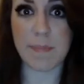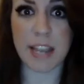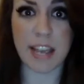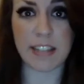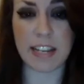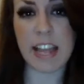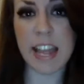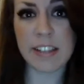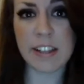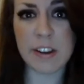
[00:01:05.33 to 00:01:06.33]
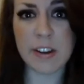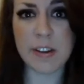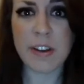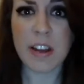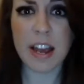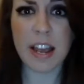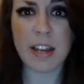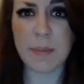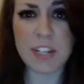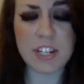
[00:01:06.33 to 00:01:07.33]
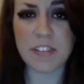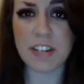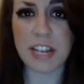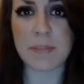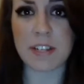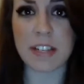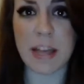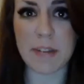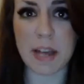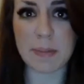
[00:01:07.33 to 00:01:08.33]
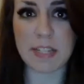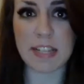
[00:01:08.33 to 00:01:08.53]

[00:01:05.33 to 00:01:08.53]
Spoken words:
They had like Halo and a bunch of different games on the laptops,